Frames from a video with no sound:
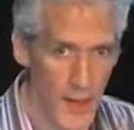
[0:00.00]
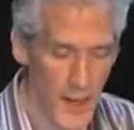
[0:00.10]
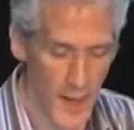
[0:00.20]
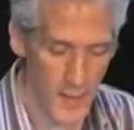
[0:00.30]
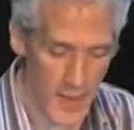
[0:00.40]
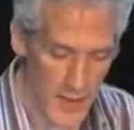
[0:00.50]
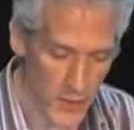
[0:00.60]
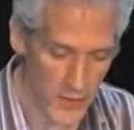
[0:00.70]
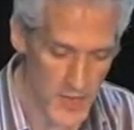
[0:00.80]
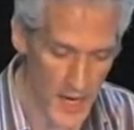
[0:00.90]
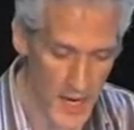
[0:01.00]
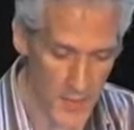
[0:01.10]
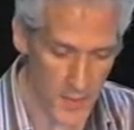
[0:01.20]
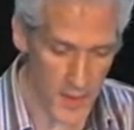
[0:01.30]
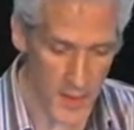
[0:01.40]
Um, and then over
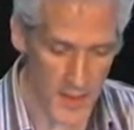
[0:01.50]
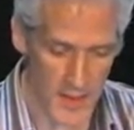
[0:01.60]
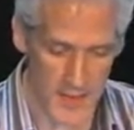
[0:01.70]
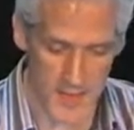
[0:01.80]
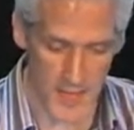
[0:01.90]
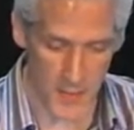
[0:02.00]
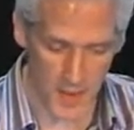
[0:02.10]
time, he'd say, well,